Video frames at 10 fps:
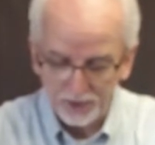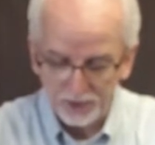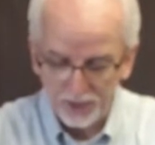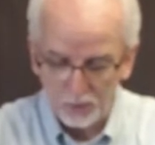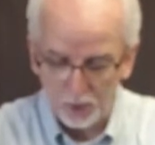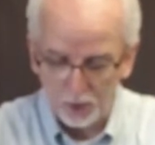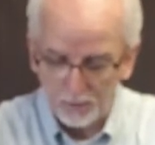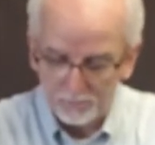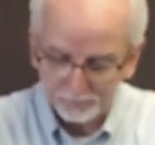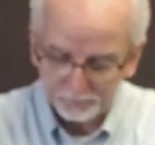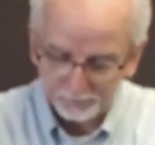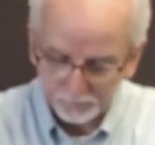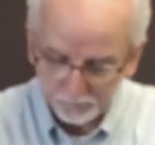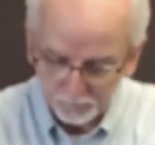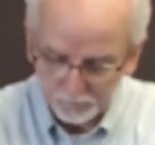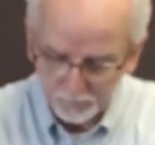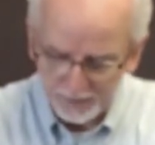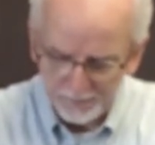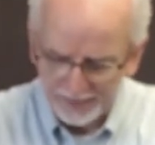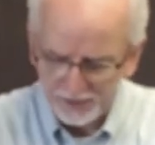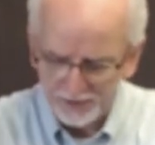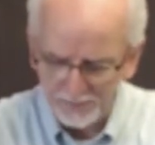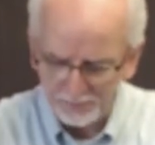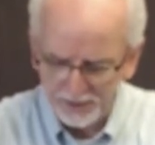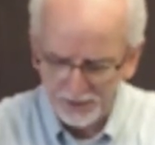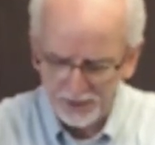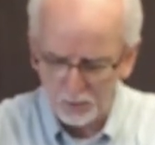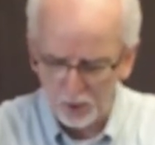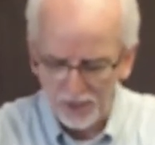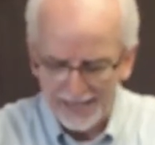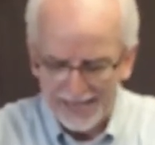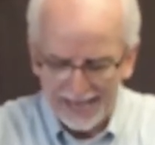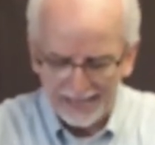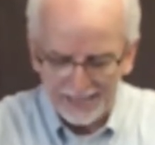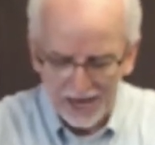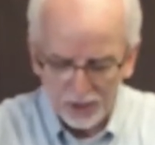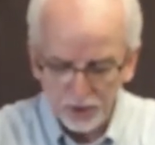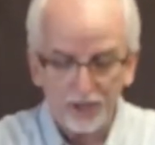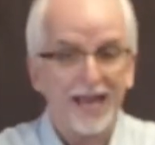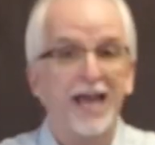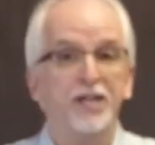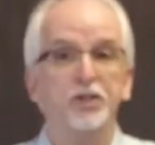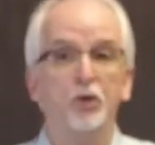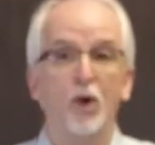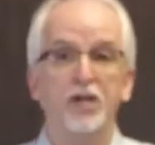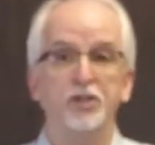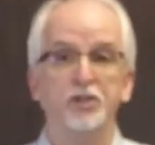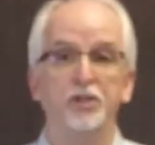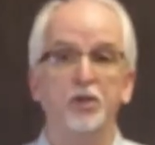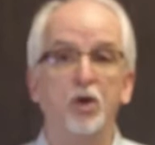that they were. And now you're going to ask a question.